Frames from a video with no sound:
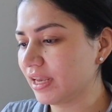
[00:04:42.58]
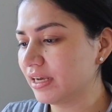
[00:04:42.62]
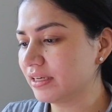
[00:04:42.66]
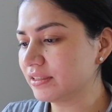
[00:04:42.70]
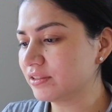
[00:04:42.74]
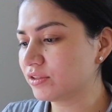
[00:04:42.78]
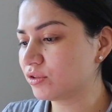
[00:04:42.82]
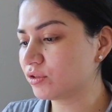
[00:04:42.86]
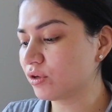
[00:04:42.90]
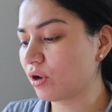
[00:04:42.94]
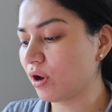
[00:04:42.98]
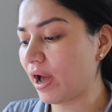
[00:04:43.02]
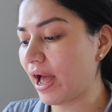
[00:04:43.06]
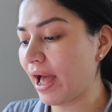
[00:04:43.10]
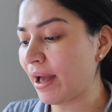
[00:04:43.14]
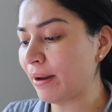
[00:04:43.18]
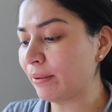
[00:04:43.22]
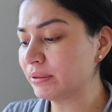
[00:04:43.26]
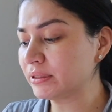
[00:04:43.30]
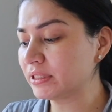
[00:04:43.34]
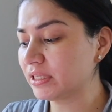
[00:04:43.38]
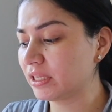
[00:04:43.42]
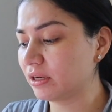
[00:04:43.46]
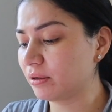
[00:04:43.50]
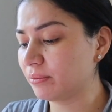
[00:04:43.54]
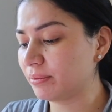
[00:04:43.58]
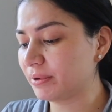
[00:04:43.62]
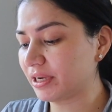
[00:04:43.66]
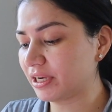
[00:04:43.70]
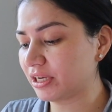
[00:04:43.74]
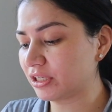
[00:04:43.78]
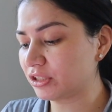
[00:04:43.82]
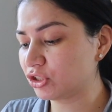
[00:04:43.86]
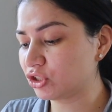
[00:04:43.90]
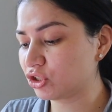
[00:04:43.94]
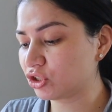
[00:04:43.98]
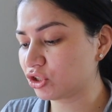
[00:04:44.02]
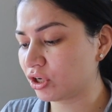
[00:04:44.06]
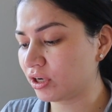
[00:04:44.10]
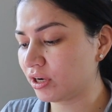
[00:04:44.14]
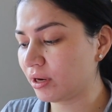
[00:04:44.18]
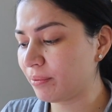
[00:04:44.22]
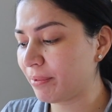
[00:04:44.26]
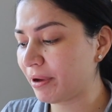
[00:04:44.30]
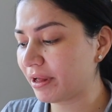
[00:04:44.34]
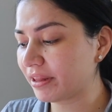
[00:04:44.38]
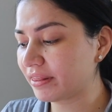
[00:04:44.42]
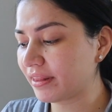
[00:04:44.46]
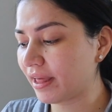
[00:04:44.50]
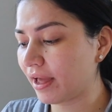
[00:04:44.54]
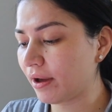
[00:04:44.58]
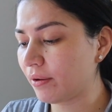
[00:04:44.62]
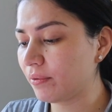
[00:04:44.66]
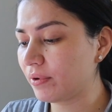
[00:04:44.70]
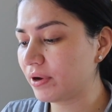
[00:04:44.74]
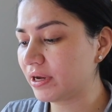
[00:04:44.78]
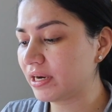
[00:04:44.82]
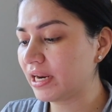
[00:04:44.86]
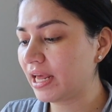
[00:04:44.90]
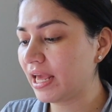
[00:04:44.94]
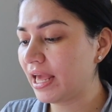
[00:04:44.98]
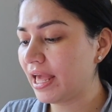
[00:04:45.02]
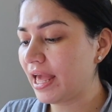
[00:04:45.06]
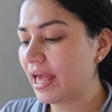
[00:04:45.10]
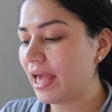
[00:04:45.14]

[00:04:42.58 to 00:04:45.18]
So I was a little bit concerned about that one.